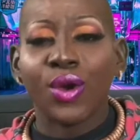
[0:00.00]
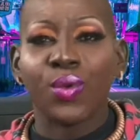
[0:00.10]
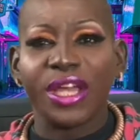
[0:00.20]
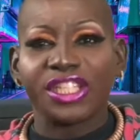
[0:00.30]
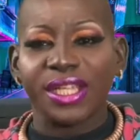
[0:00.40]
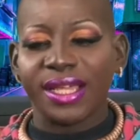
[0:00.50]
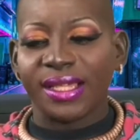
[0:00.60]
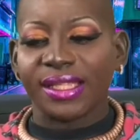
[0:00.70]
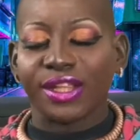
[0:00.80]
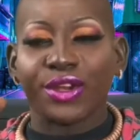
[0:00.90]
which
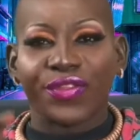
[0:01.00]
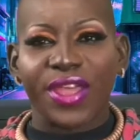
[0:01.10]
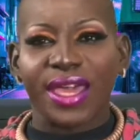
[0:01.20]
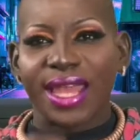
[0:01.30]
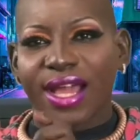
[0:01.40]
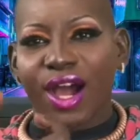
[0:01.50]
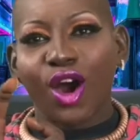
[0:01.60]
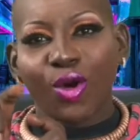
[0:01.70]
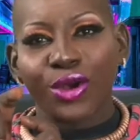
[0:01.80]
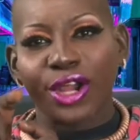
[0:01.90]
is a little thing like a
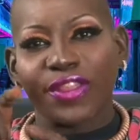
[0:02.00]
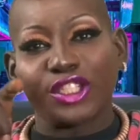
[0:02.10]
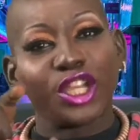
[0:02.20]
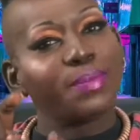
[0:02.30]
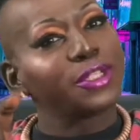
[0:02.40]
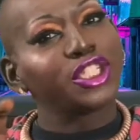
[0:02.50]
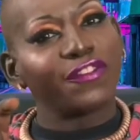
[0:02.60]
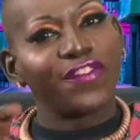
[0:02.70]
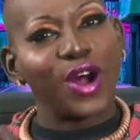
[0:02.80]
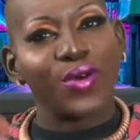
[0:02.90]
holder that you can put your
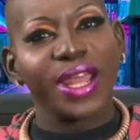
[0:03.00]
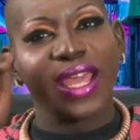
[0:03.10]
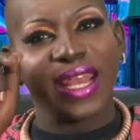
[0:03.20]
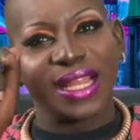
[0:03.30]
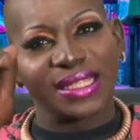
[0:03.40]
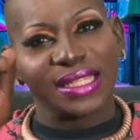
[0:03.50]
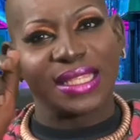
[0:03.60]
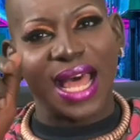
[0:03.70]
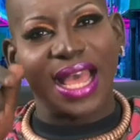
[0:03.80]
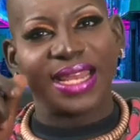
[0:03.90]
phone in and
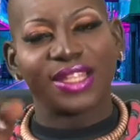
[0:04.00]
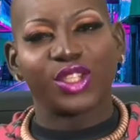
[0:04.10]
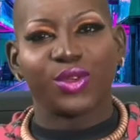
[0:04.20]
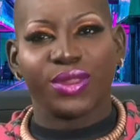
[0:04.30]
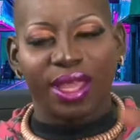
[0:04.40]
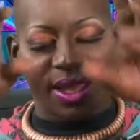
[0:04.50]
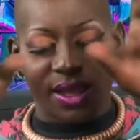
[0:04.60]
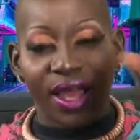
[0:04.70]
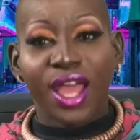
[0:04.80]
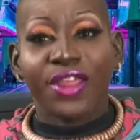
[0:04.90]
slide into the
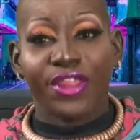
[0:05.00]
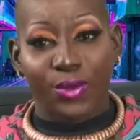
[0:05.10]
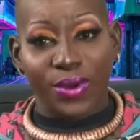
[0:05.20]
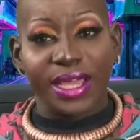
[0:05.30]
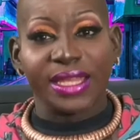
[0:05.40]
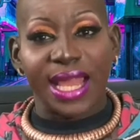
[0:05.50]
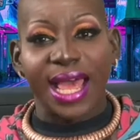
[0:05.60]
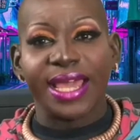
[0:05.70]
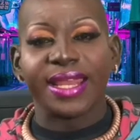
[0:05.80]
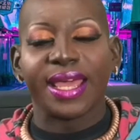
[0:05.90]
ring
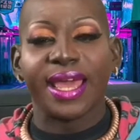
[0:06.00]
light.